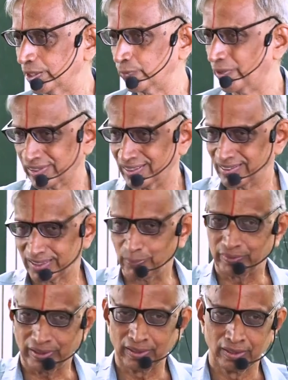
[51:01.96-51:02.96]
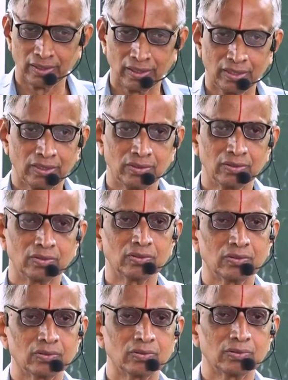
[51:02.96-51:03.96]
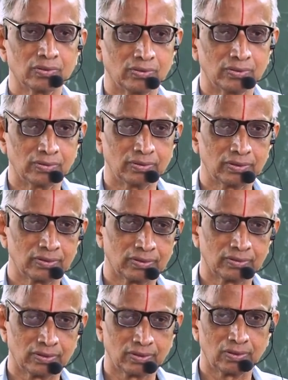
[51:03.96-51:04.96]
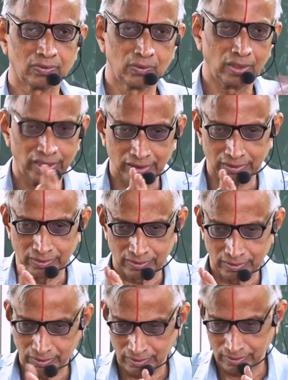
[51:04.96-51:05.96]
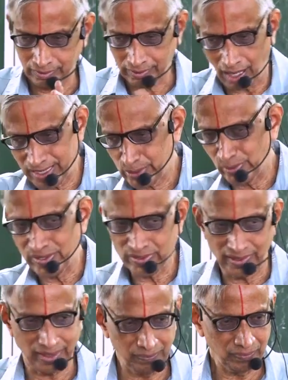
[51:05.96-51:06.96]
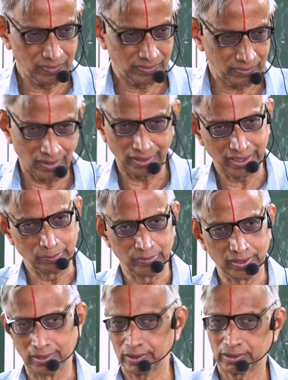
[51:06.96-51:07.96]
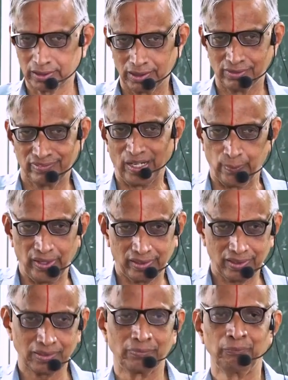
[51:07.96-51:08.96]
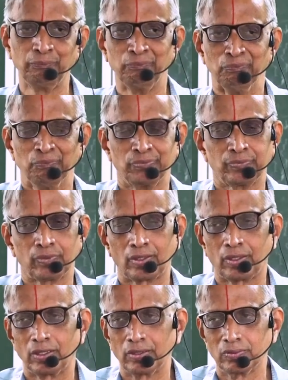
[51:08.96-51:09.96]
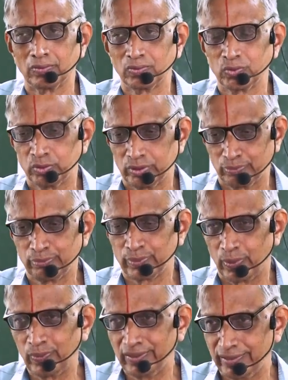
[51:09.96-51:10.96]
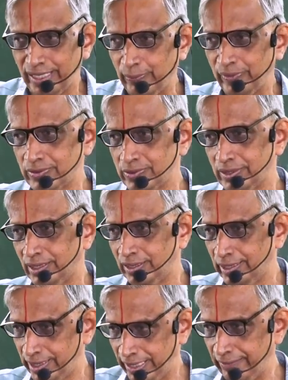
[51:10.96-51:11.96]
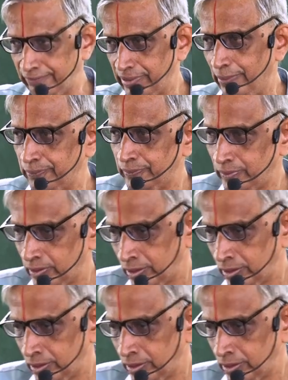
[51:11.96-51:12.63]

equations or something. So Grundlacher-Sartz means theorem, Grundlacher means fundamental. So probably the name is derived from